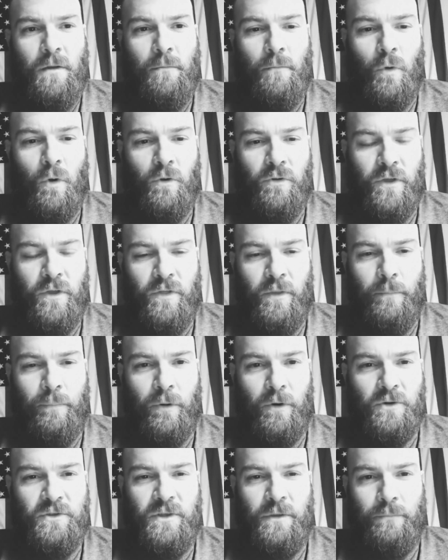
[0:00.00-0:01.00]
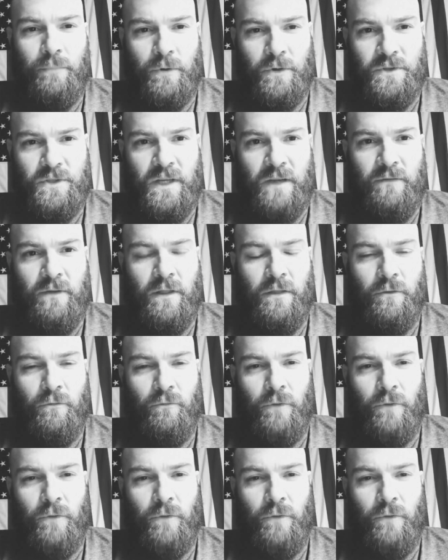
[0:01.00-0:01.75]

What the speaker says: more than the person perceiving the